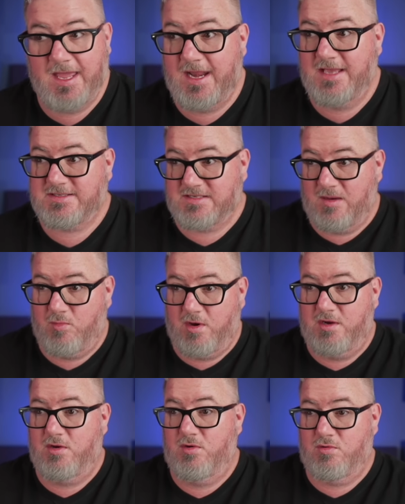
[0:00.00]
And as
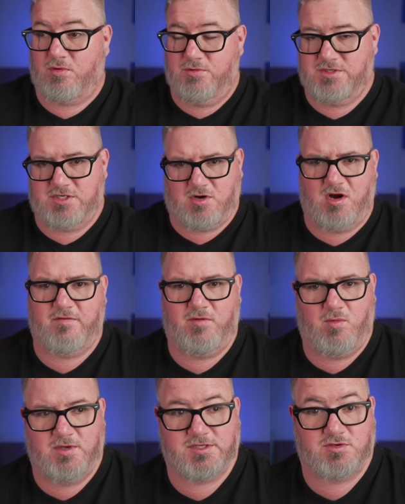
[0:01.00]
someone who cruises
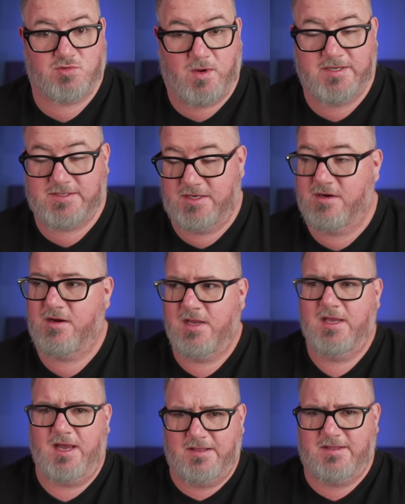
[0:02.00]
Carnival once or twice a year,
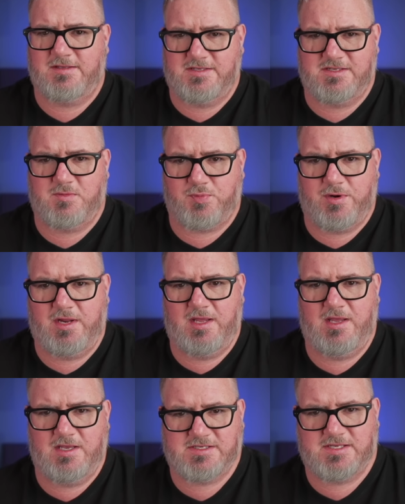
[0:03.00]
I think this is a
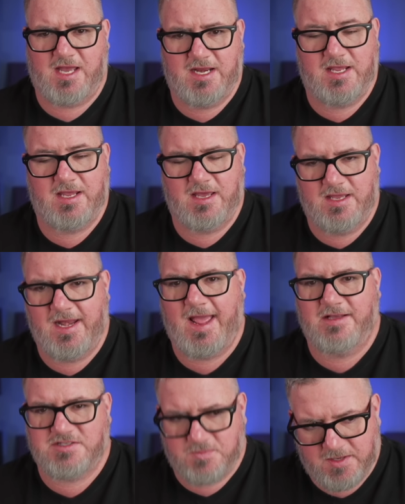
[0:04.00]
pretty exciting
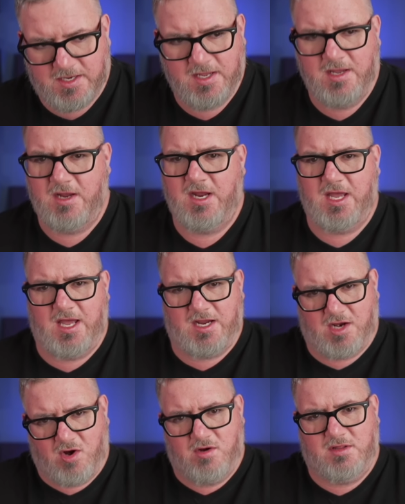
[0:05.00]
announcement.
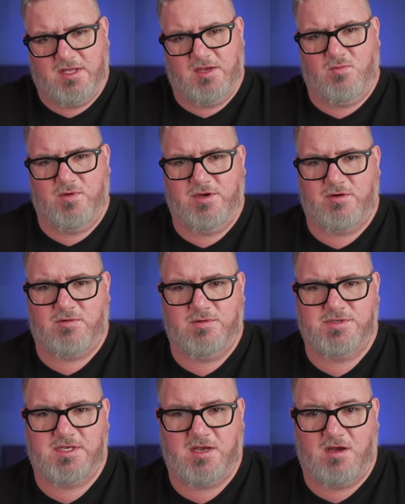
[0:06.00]
Currently, when you're
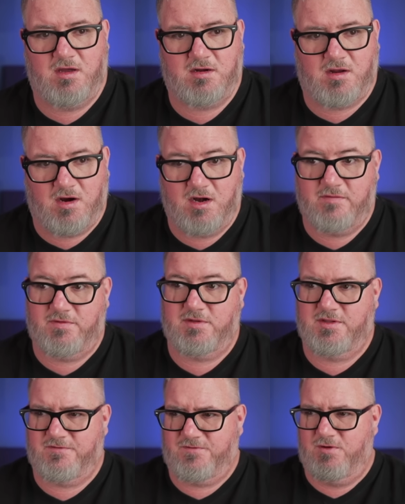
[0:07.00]
cruising on Carnival,
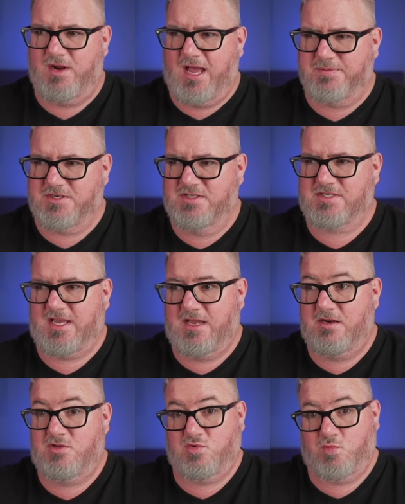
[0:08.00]
the food options
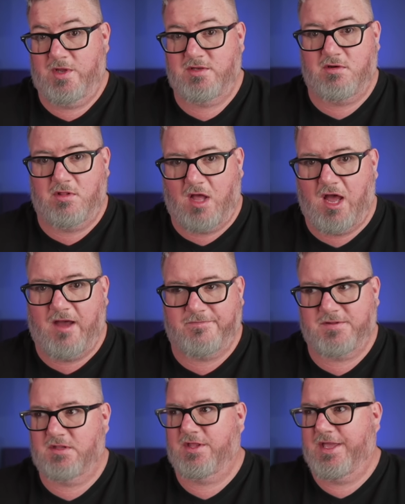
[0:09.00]
kind of dwindle
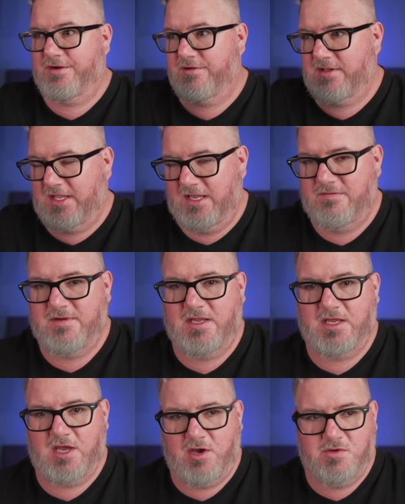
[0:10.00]
off the later the
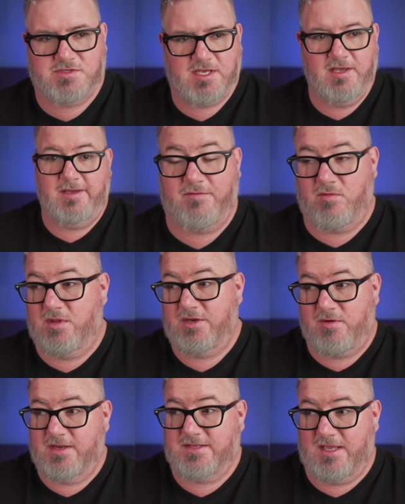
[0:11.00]
evening goes. They have a really
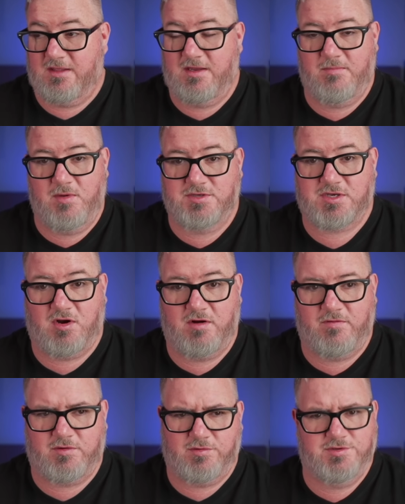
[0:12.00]
great deli on most
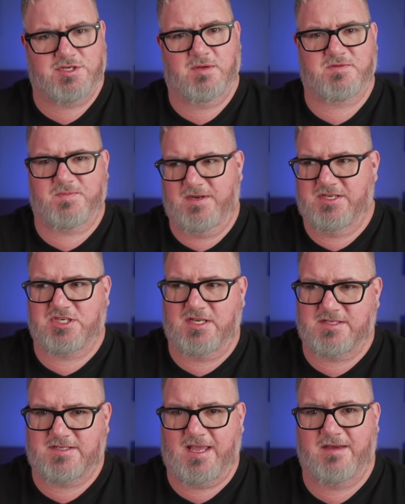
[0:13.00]
Carnival cruise ships, but it
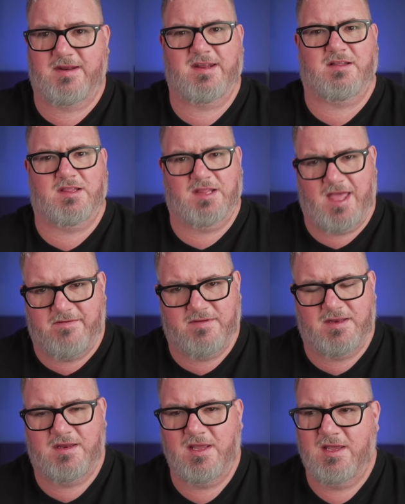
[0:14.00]
shuts down at
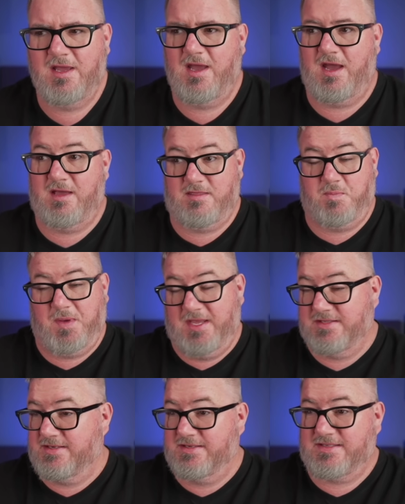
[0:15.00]
11. The
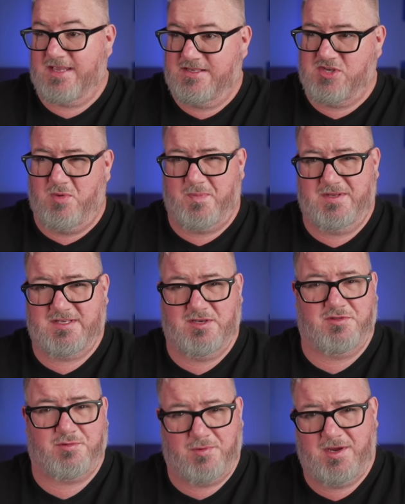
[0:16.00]
pizza stays open
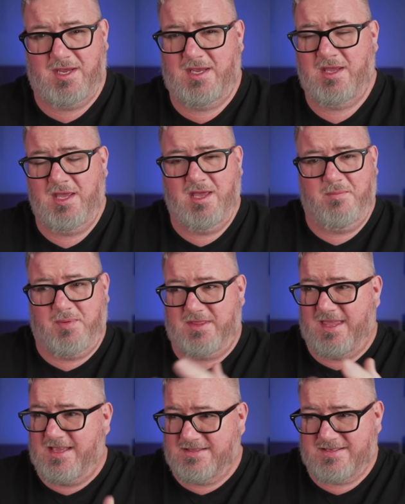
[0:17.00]
till 3,
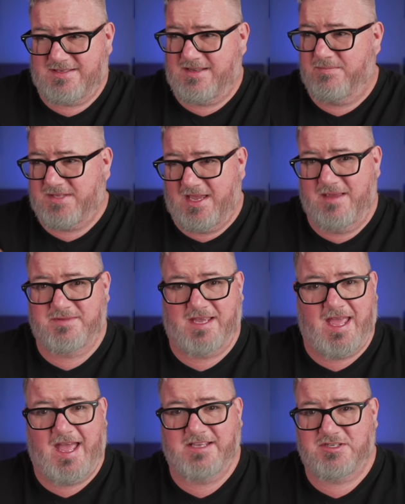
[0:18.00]
but that's sometimes a
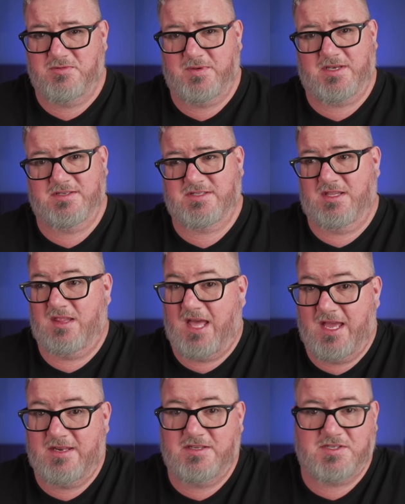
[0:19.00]
hassle because the
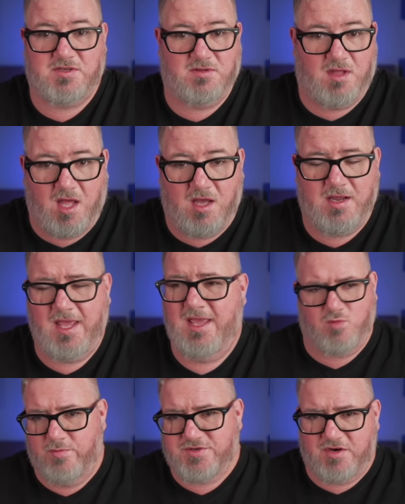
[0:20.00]
line is so long.
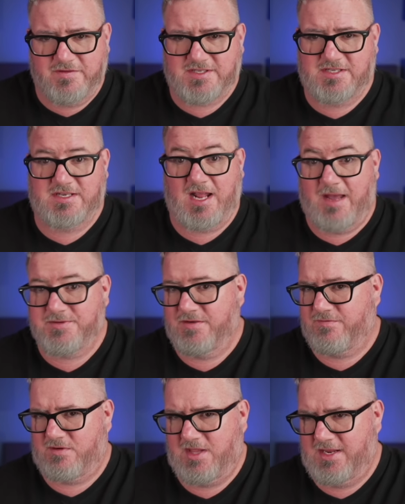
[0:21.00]
Room service is an option
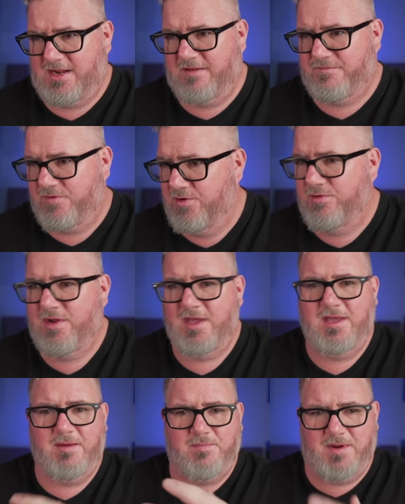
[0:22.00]
for late night food,
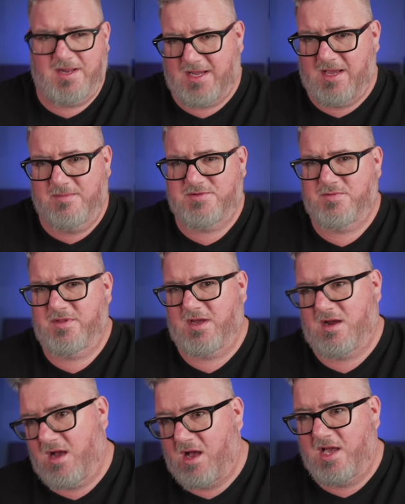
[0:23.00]
but it comes with a
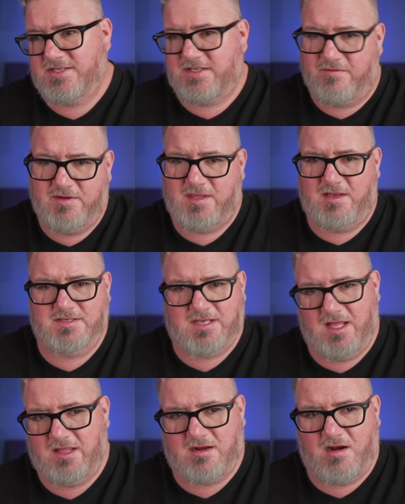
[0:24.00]
cost. Everything is a
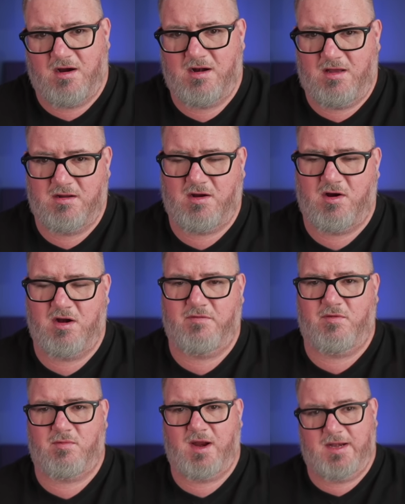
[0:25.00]
la carte on
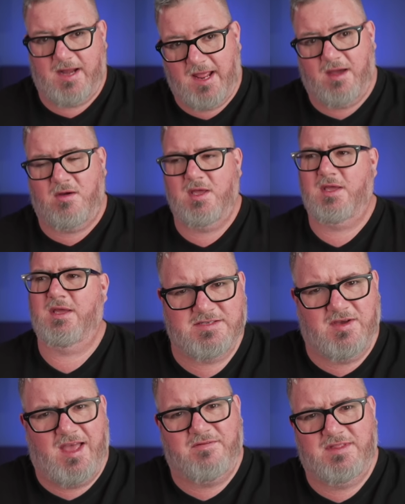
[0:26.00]
Carnival right now.
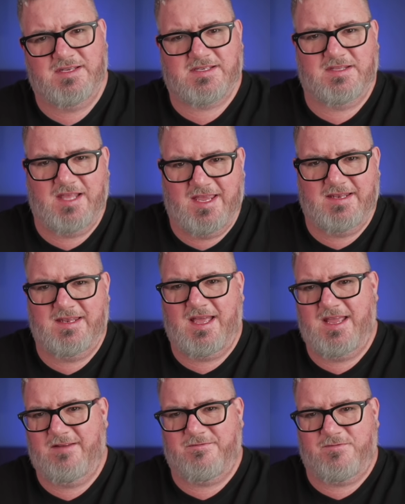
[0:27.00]
So having this late
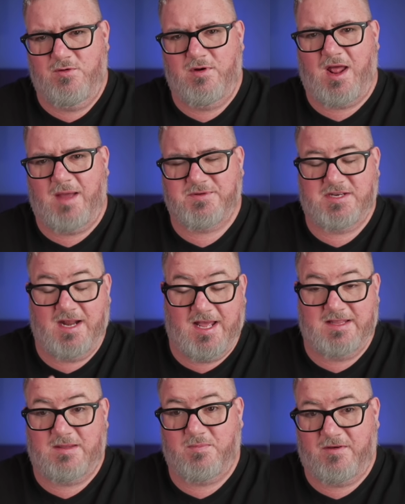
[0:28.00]
night food option
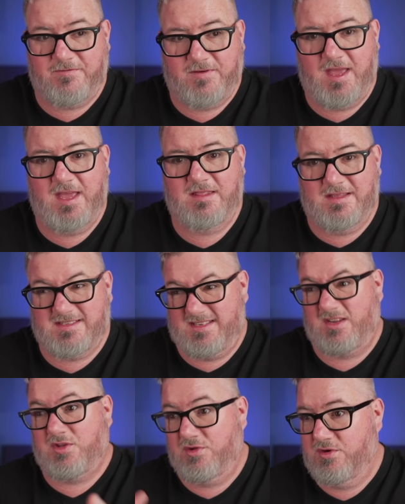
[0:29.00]
at the buffet that's
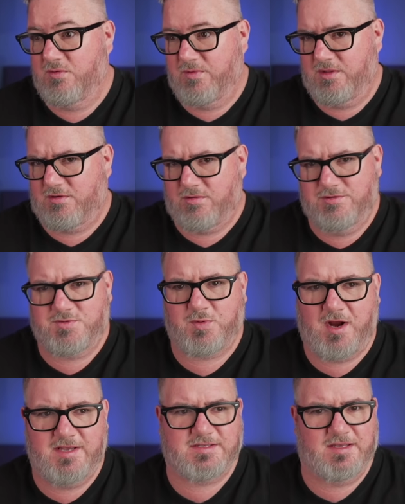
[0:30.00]
included with your cruise
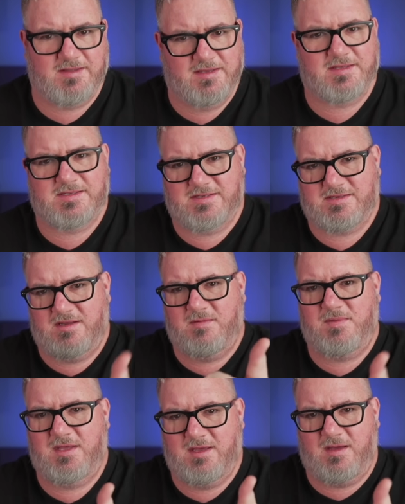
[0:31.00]
price, I think this is going to
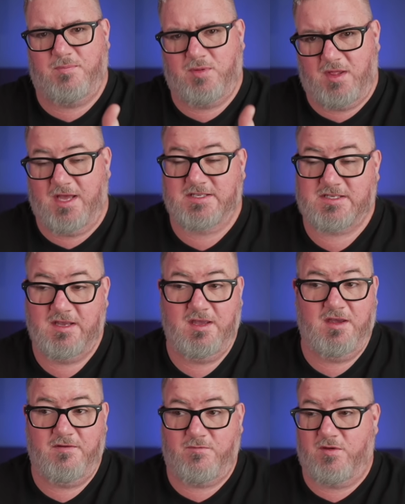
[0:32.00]
be a plus
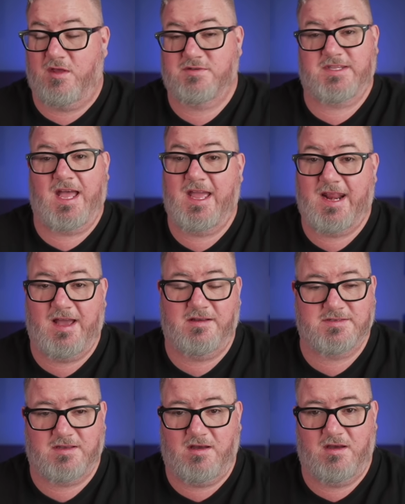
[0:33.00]
for those night
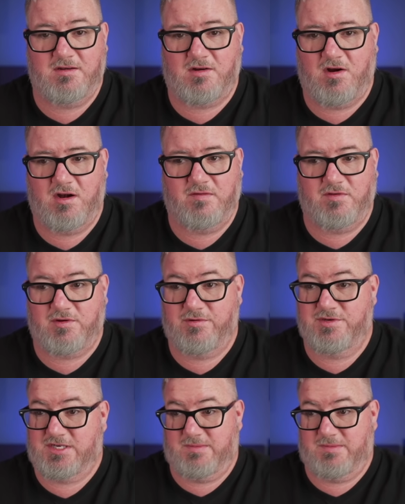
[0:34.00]
owls on Carnival cruise